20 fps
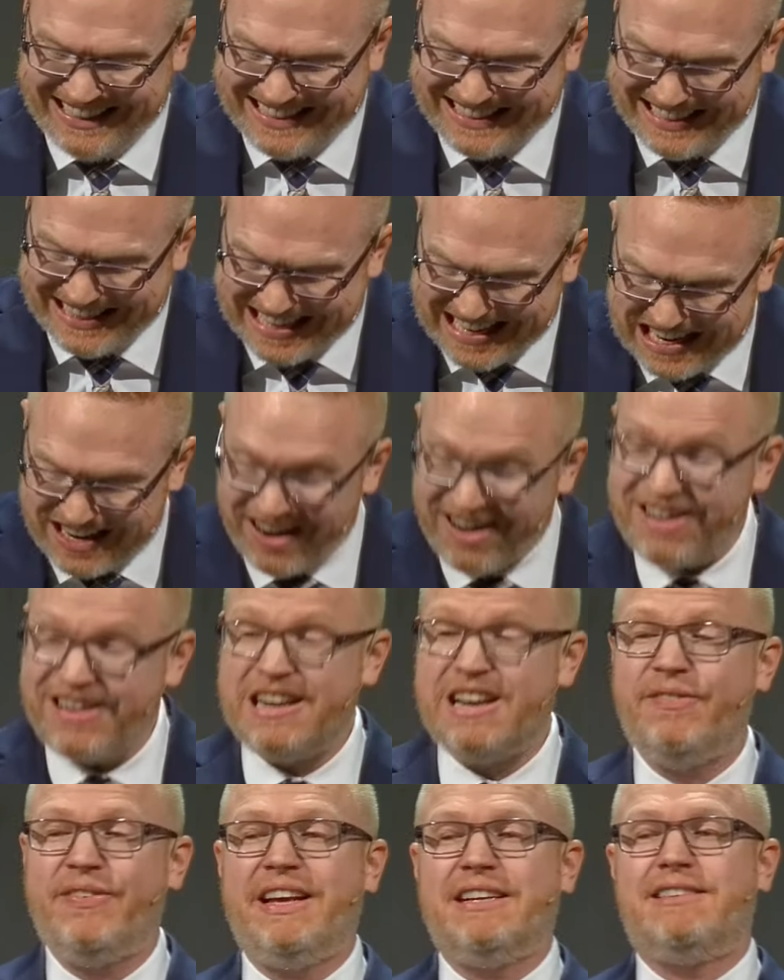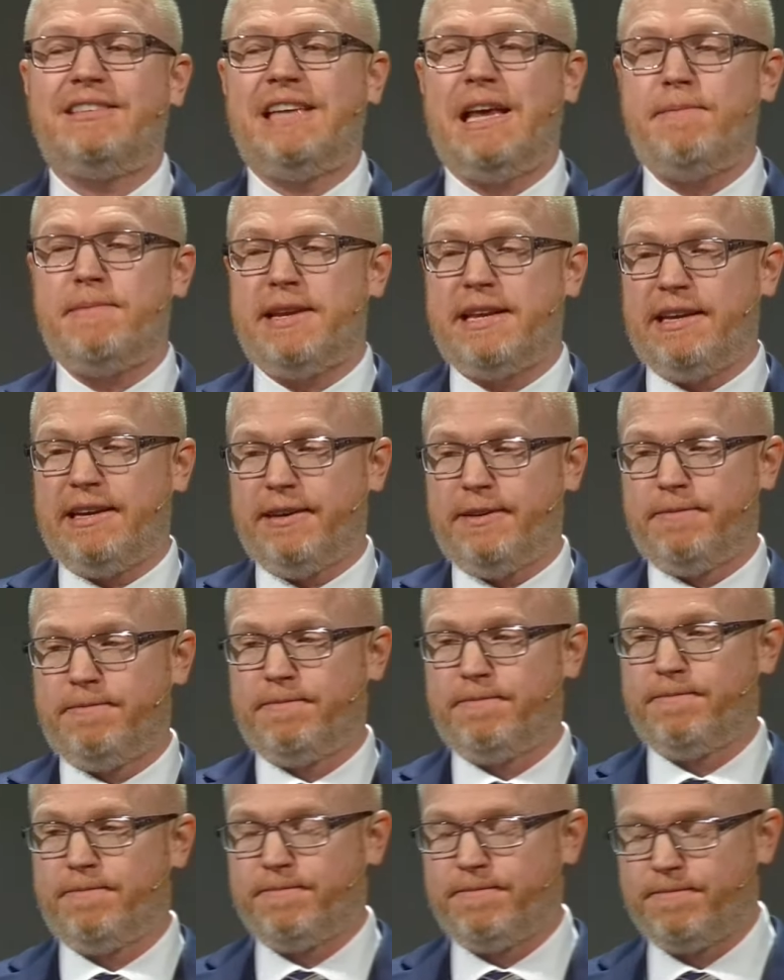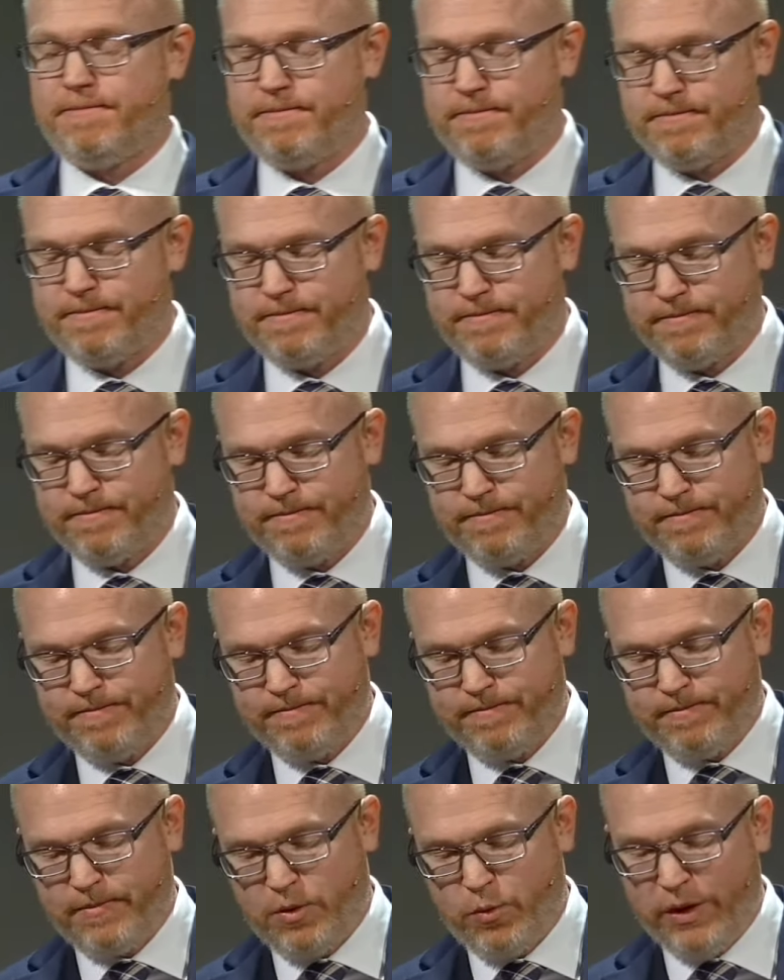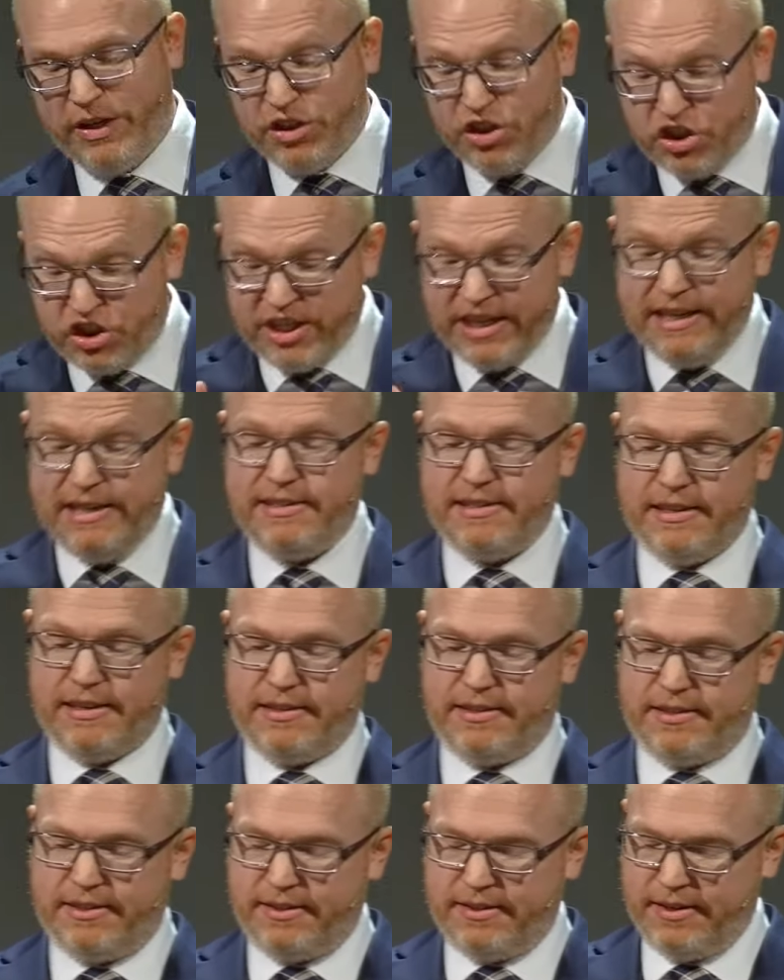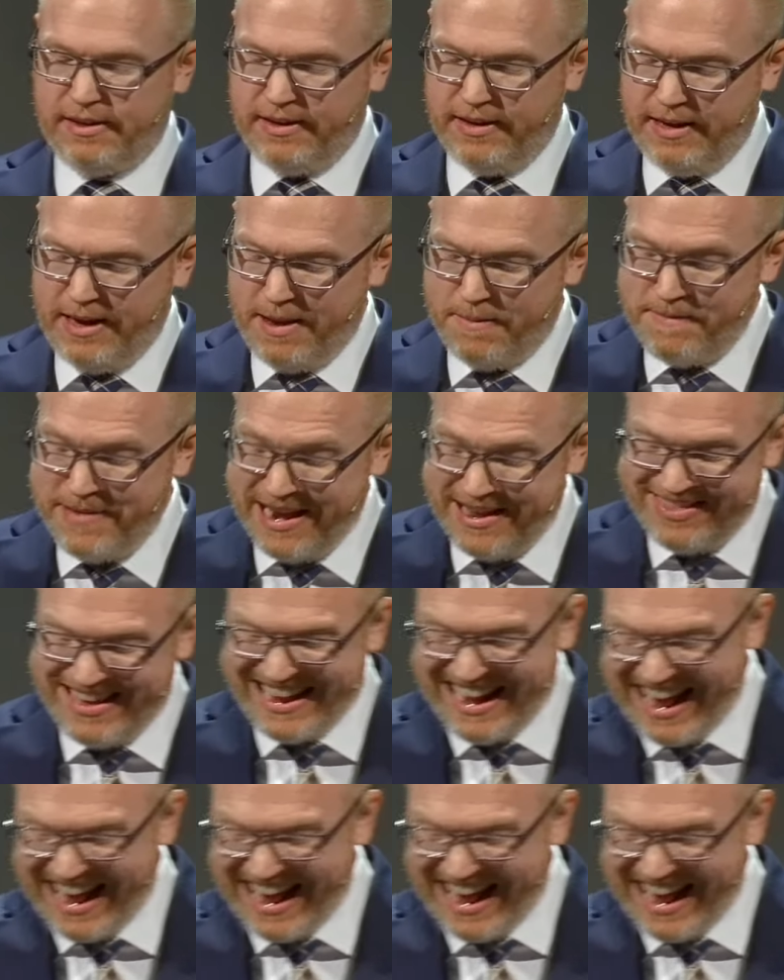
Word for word: is in the Garden of Gethsemane. When Jesus made